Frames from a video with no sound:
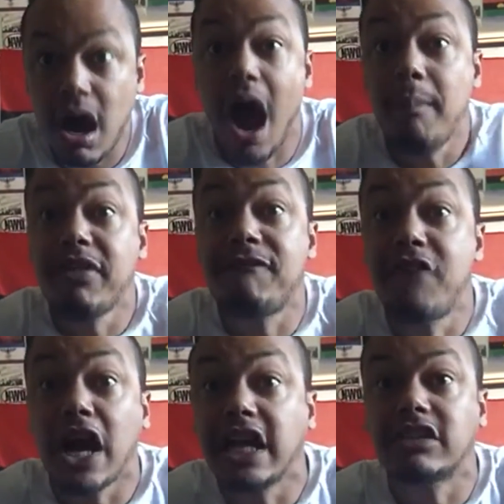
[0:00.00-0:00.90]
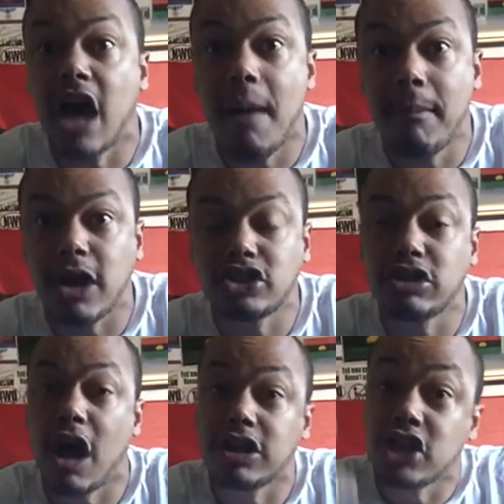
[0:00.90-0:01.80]
I'm the fucking top
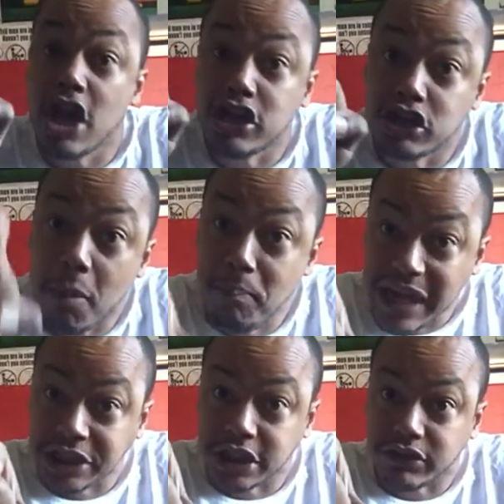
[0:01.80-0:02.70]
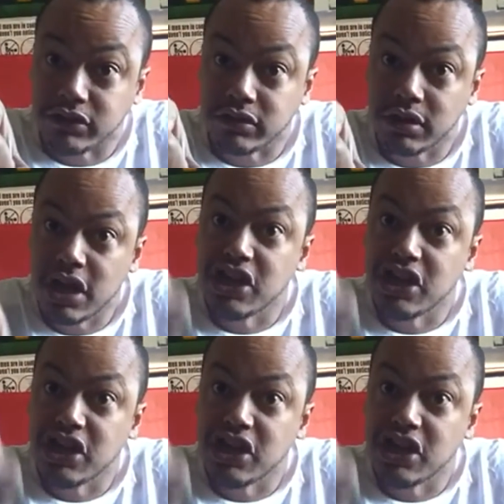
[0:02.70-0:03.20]
martial artist. You're bitches.